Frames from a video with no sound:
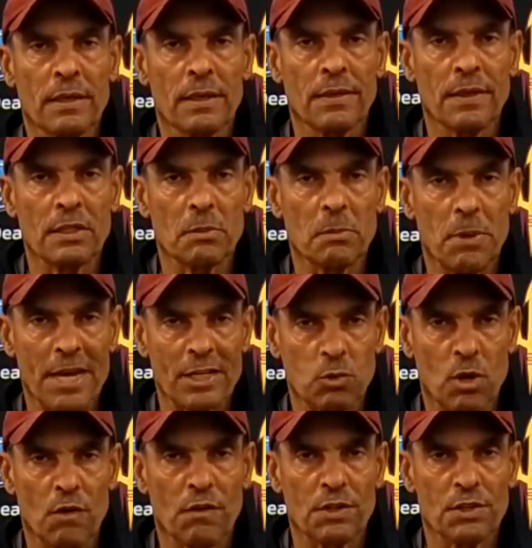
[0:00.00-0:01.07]
I think the
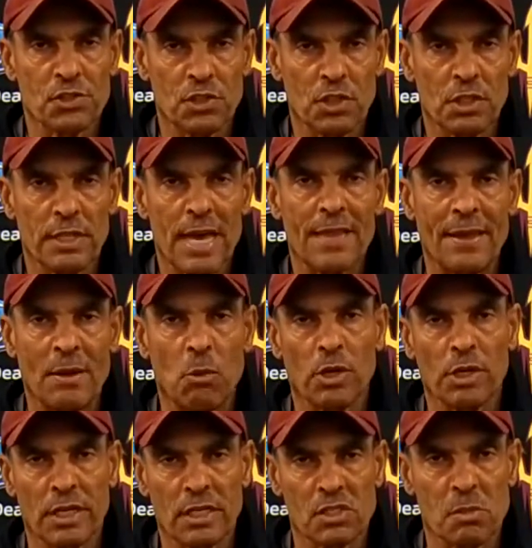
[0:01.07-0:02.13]
Pac-12 understood that. They wanted us